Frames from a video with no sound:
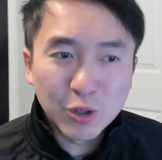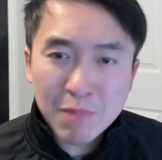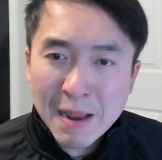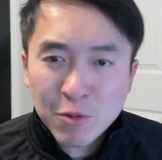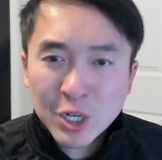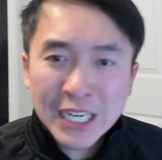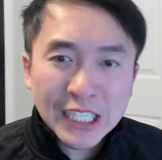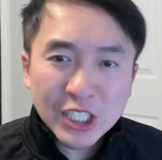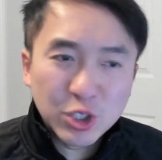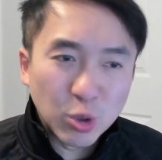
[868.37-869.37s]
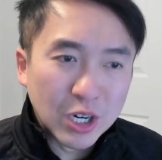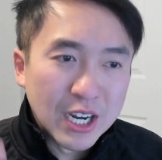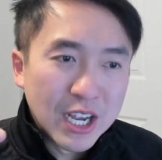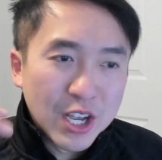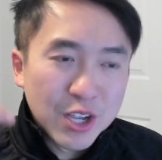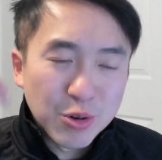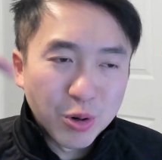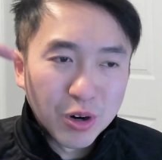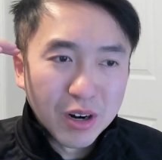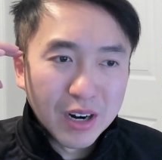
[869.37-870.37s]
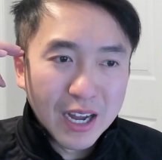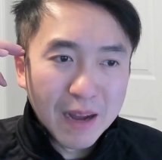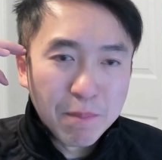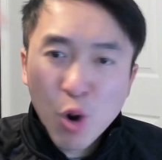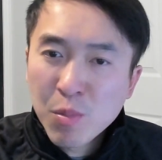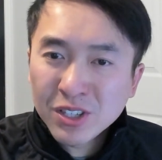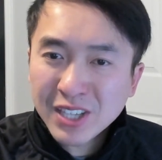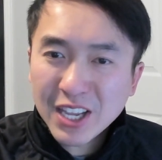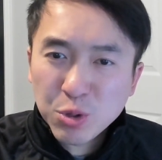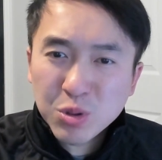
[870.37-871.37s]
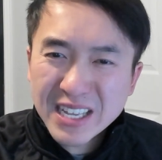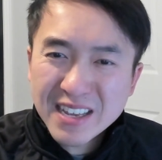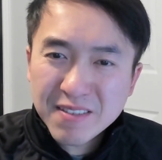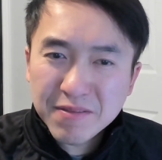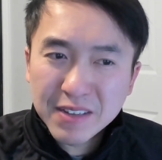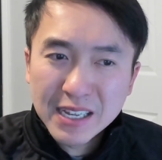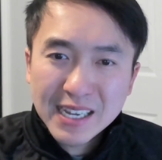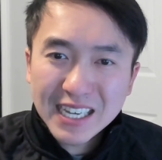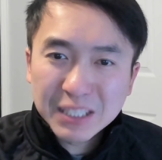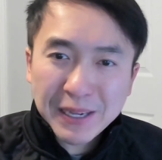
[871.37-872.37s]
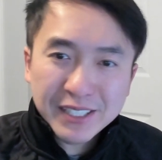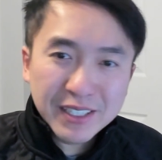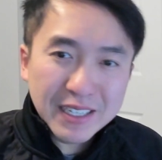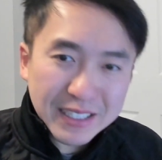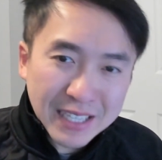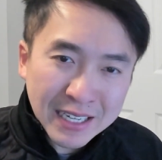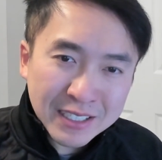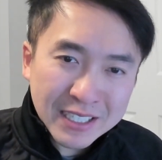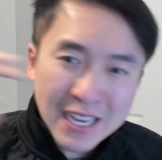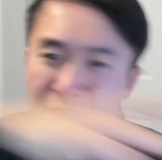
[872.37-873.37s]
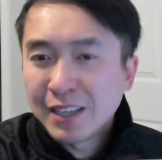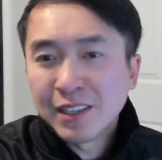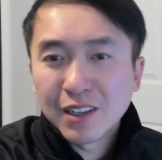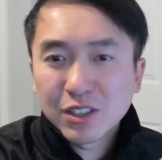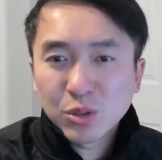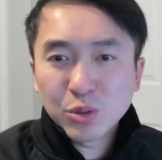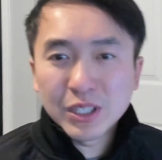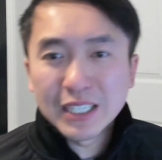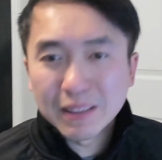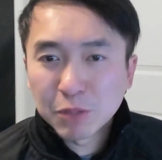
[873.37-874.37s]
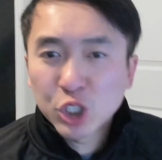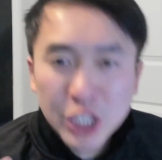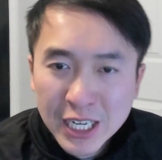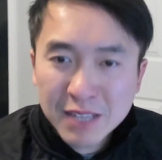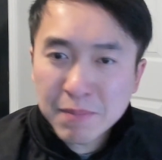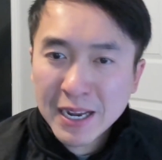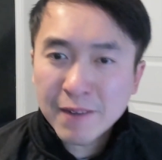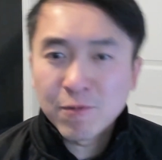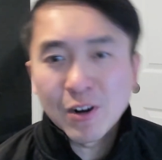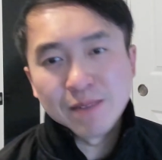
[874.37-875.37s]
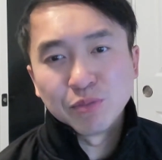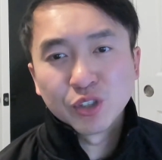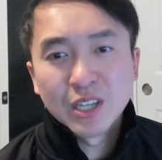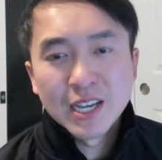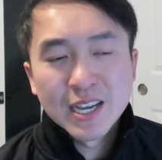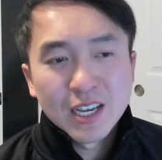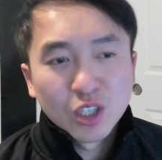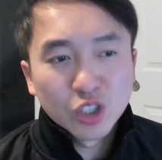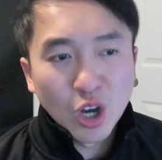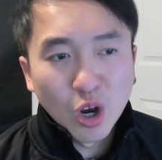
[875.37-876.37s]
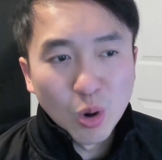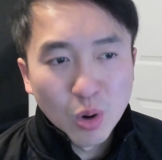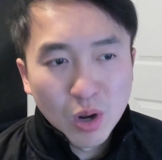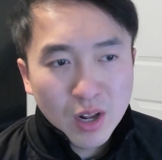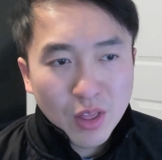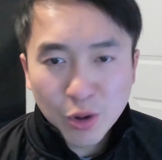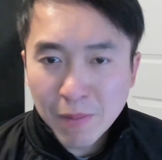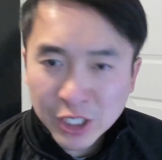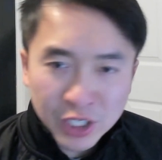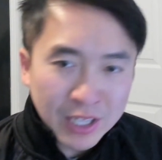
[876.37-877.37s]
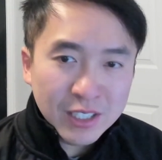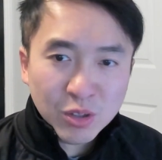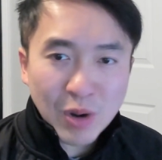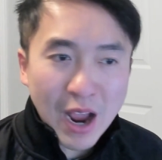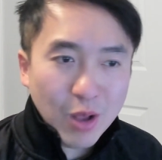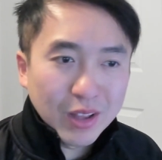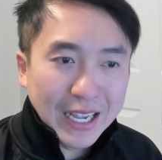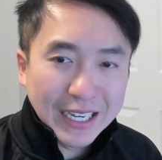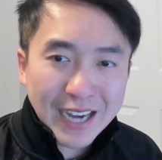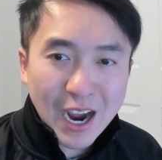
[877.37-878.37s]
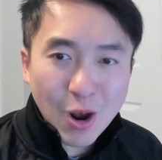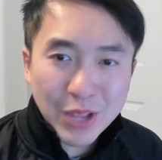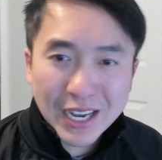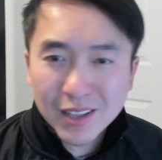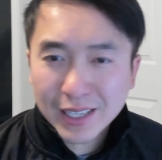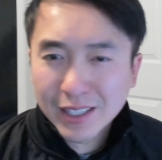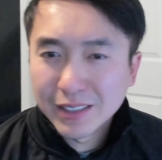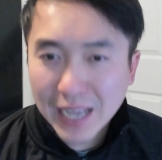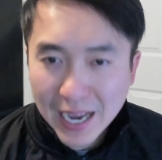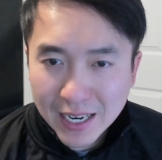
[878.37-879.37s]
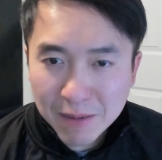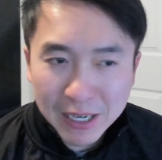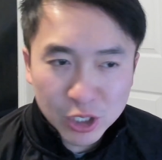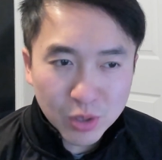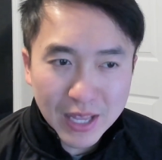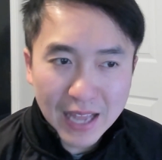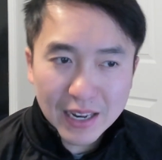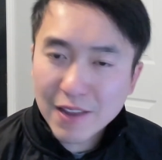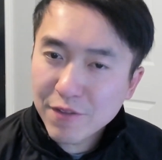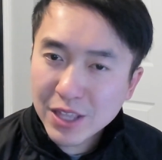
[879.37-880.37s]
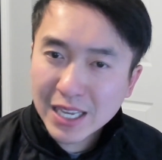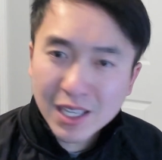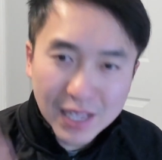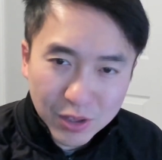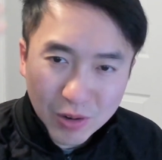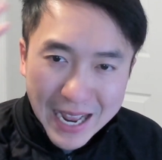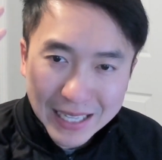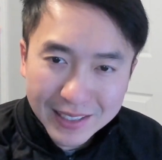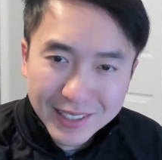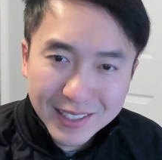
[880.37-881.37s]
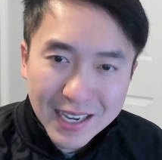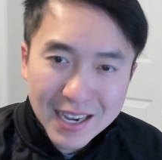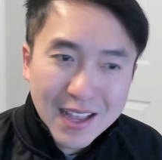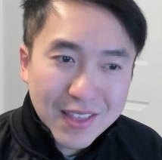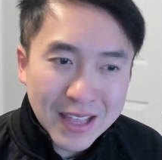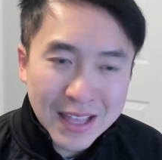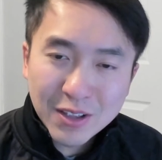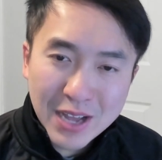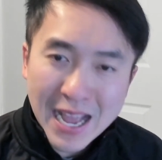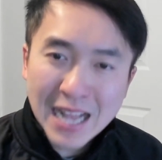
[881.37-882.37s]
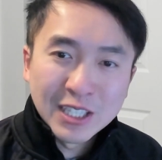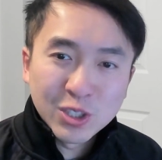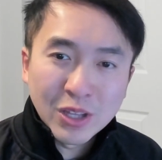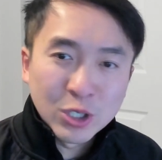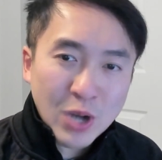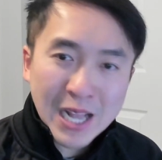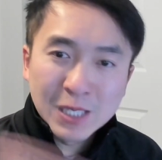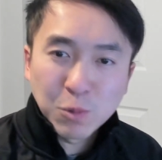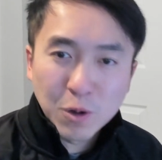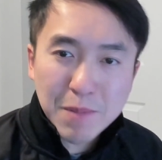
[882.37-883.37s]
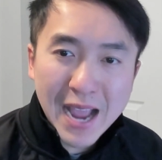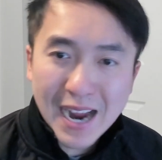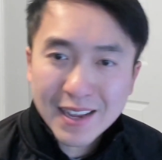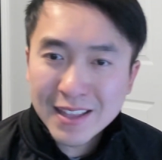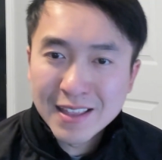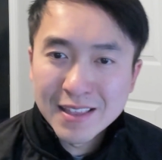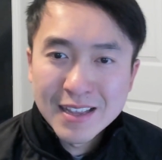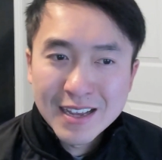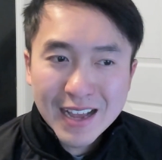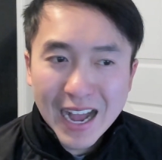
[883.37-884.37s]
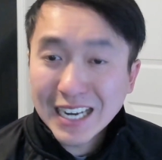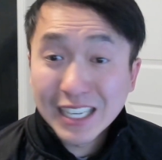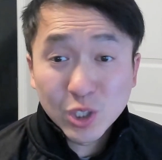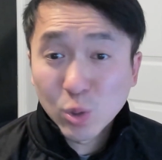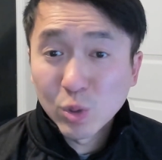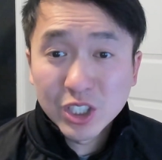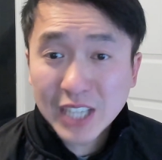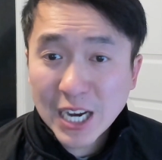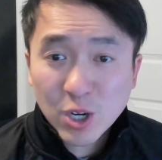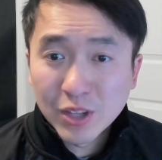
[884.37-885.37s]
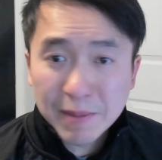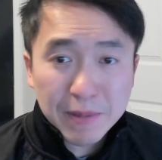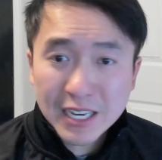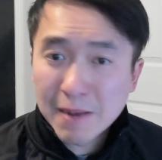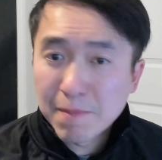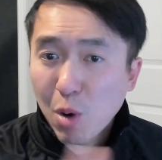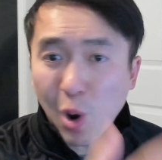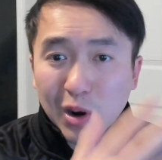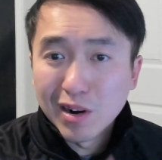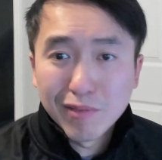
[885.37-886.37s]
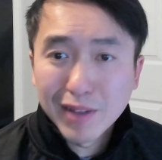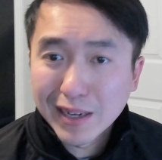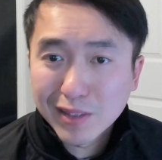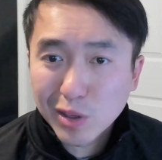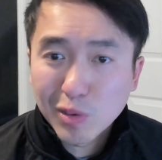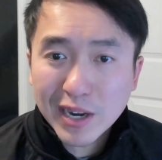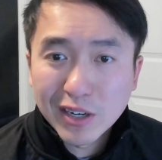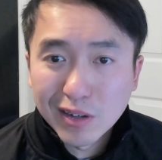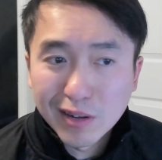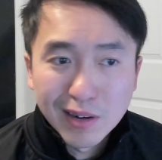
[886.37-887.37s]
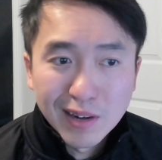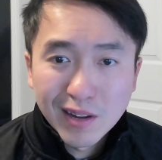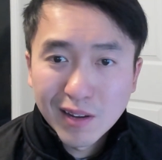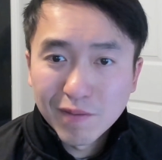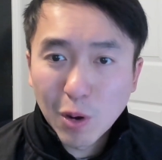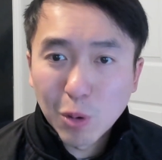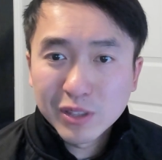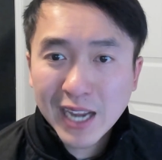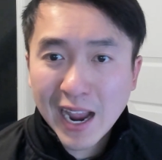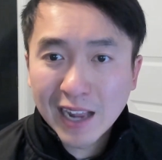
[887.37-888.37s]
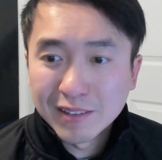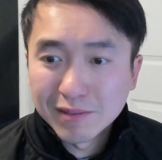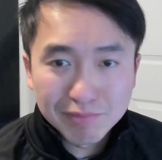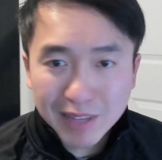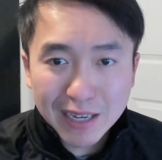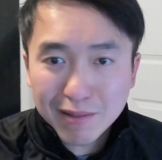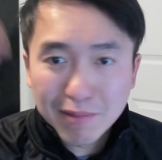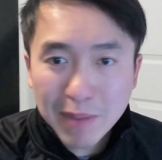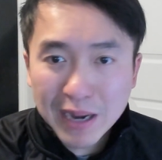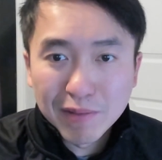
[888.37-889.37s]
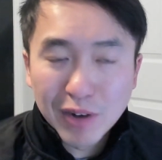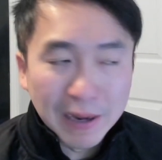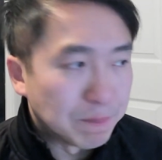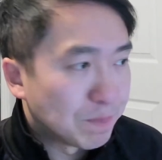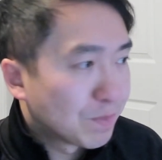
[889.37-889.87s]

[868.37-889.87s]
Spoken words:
Your memories, your moments that you live is basically then given to the machine, the mainframes. So they're mentioning this throughout, like how they collect the dead and make sure that if they can collect their heads, then the heads are then transported back, and then I guess they're recycled and they become part of like the greater Votann like mainframe.